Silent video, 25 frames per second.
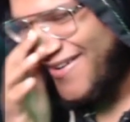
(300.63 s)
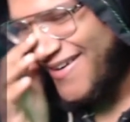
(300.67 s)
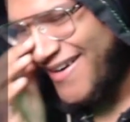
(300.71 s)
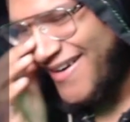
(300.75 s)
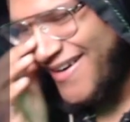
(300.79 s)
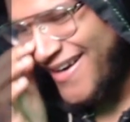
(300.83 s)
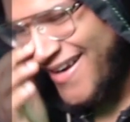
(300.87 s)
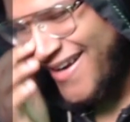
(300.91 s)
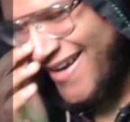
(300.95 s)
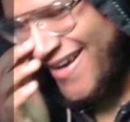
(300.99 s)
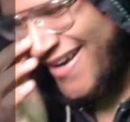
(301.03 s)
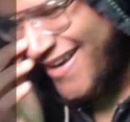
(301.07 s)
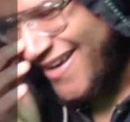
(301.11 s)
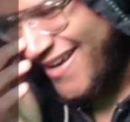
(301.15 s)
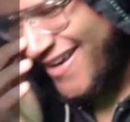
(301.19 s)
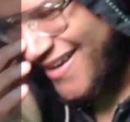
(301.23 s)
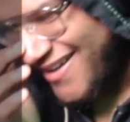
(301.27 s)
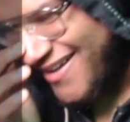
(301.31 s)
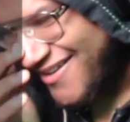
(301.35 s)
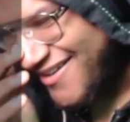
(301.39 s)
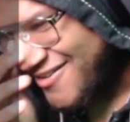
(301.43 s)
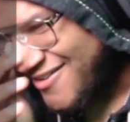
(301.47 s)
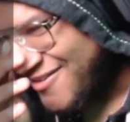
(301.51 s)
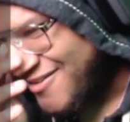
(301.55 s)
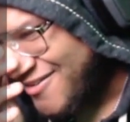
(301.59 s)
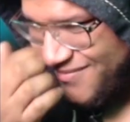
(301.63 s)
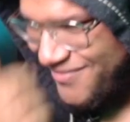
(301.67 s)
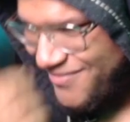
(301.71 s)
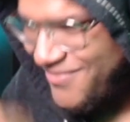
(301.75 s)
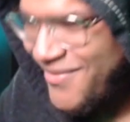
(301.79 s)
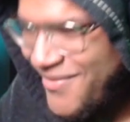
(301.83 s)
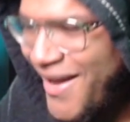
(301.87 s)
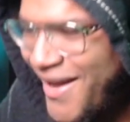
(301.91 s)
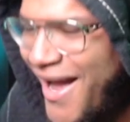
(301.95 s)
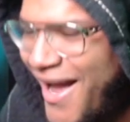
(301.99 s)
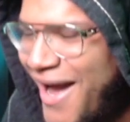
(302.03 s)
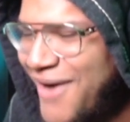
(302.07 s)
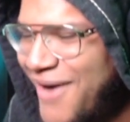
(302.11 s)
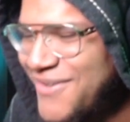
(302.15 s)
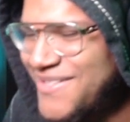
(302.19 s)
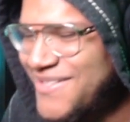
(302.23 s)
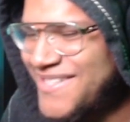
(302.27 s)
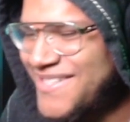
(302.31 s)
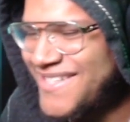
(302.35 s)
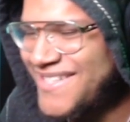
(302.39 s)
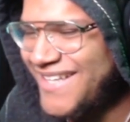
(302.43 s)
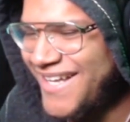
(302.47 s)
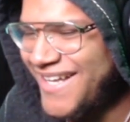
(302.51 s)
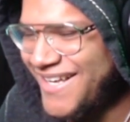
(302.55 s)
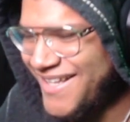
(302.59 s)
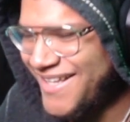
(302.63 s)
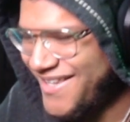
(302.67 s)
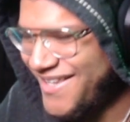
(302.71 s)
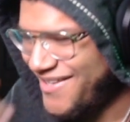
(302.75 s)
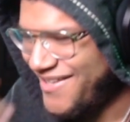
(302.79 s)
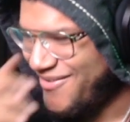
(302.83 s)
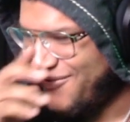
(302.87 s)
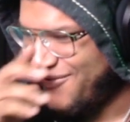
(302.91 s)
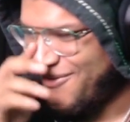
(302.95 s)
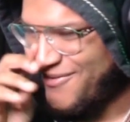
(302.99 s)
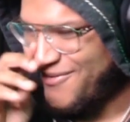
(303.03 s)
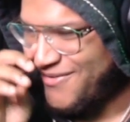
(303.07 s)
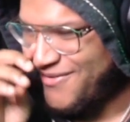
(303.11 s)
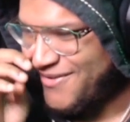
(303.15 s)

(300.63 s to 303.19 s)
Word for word: God. I'll slug you.